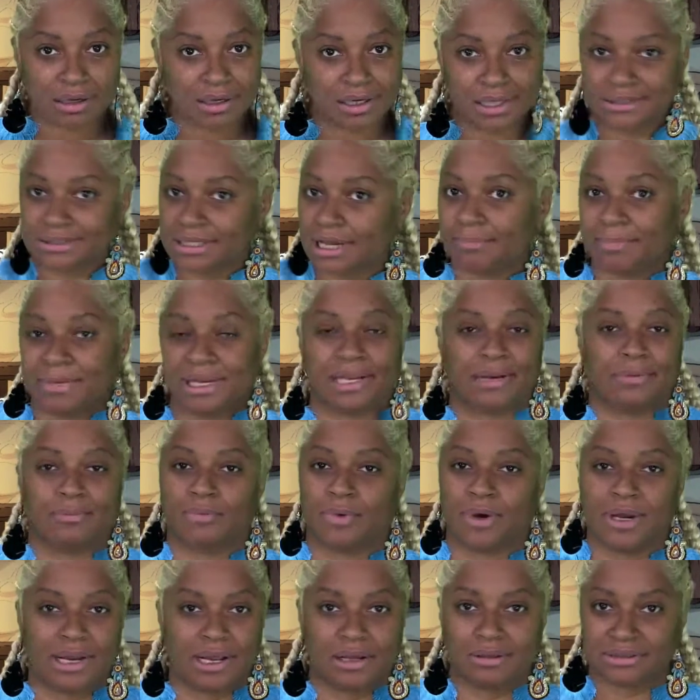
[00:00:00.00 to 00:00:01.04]
because, I mean,
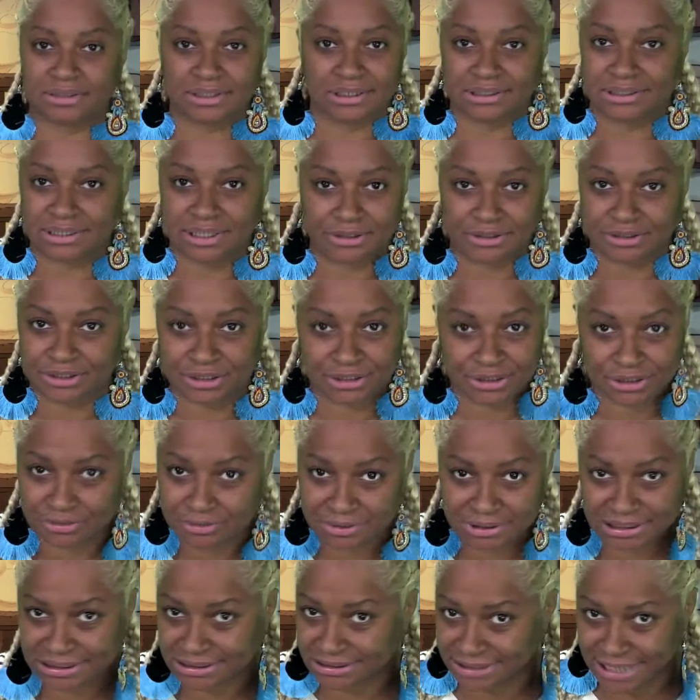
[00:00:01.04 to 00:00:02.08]
what else is there to do
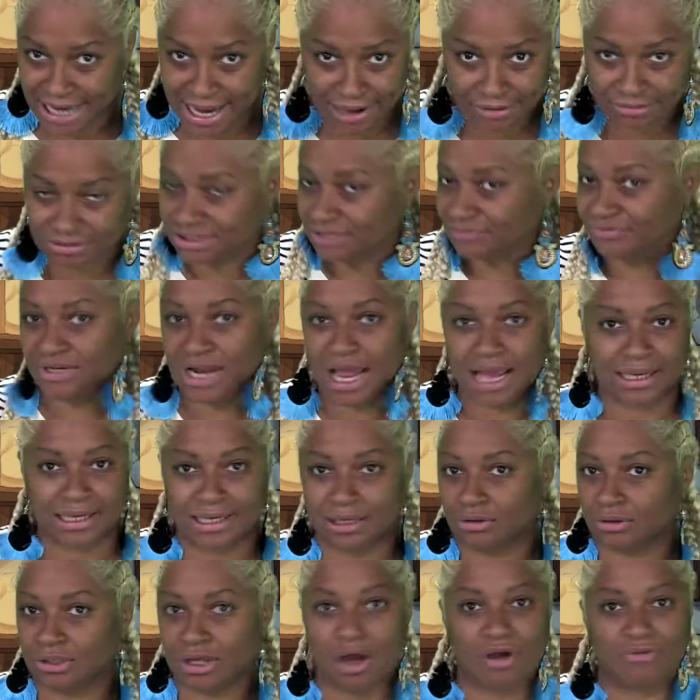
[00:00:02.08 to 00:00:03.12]
in these towns if not
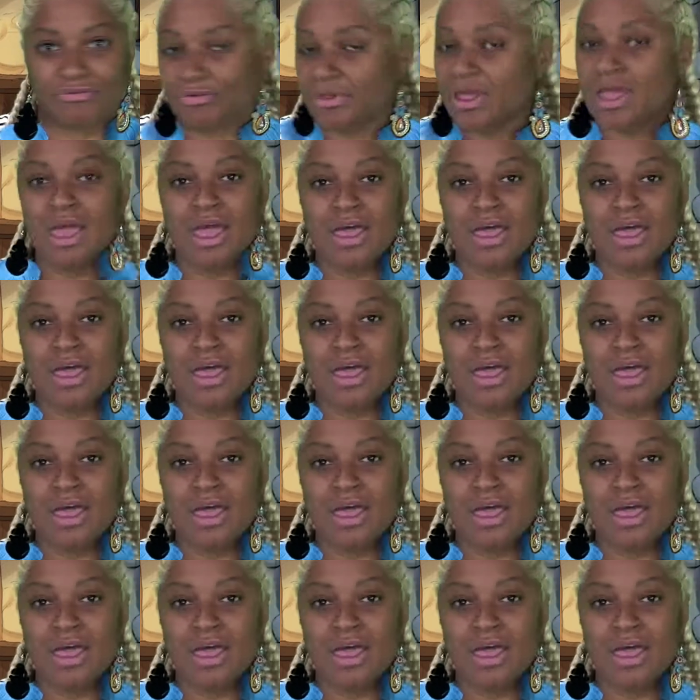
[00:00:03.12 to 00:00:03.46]
kill off